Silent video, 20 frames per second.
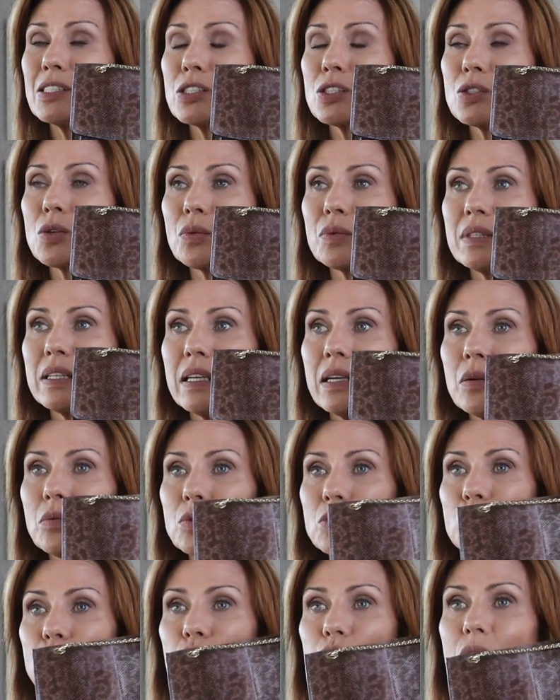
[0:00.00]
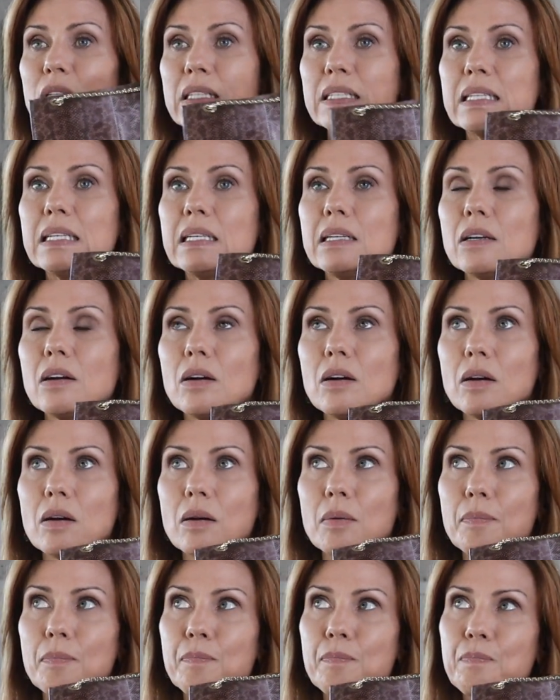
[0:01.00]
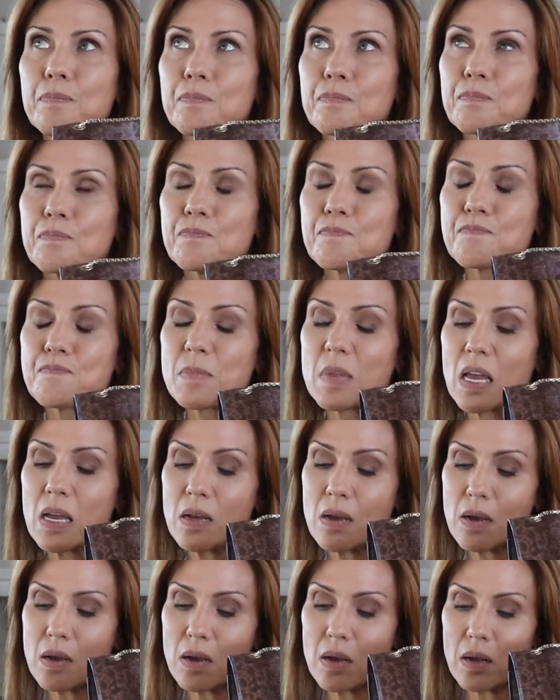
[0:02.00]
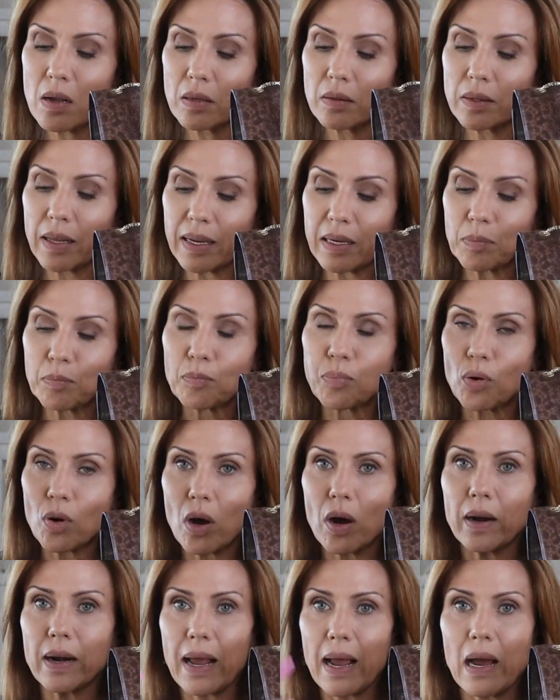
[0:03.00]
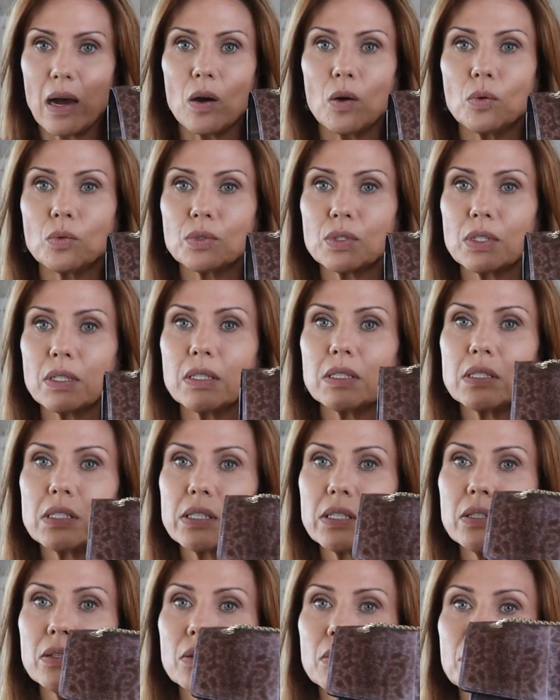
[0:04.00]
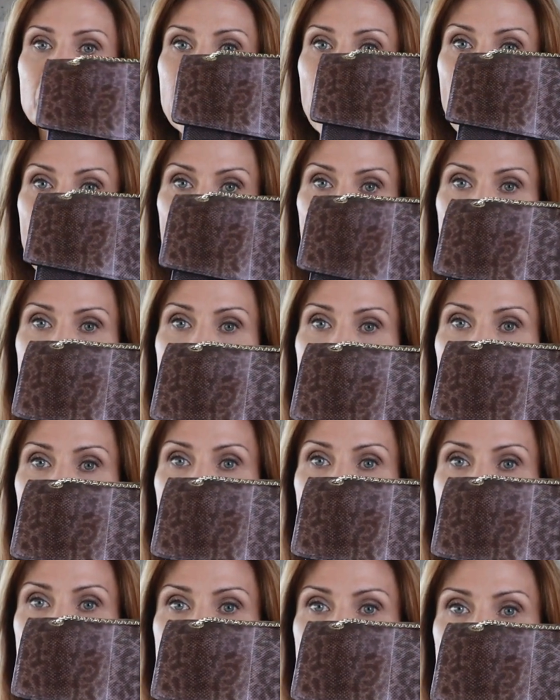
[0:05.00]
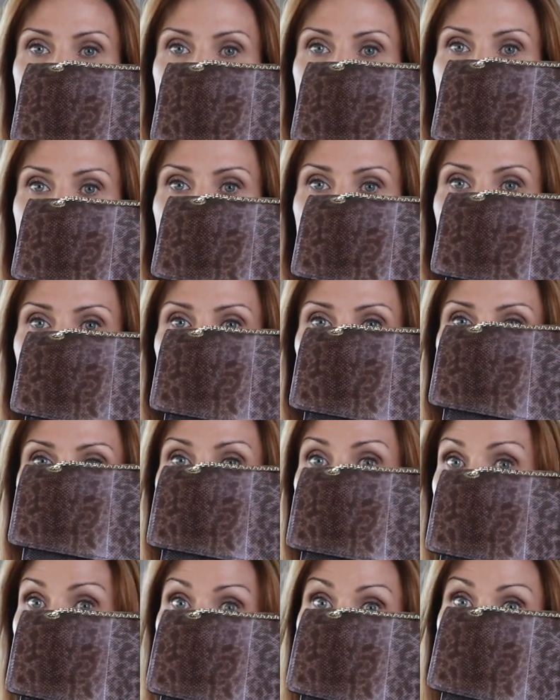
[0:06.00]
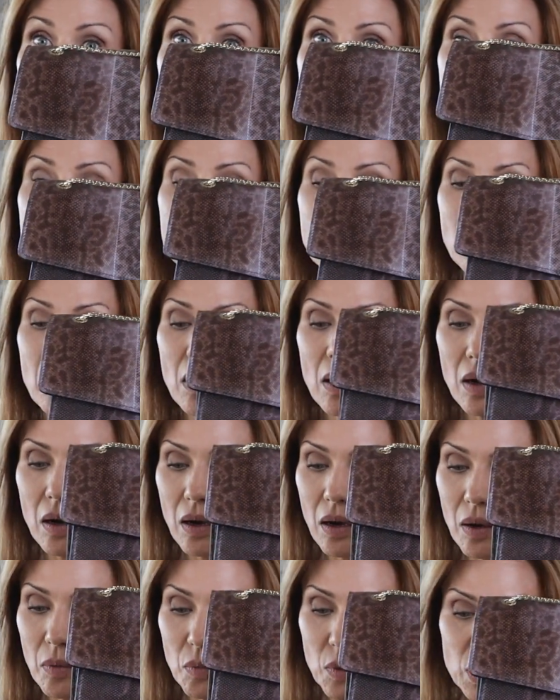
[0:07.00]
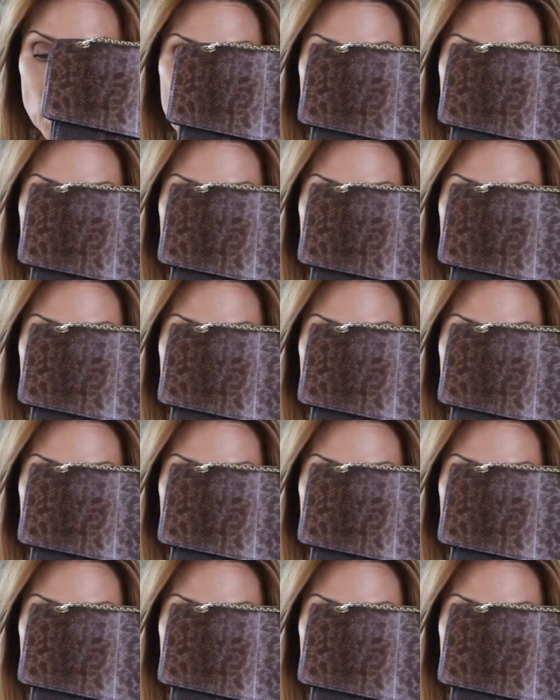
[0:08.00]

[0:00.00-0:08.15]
I just don't think it was really um, like brought out until the handbags were made, um,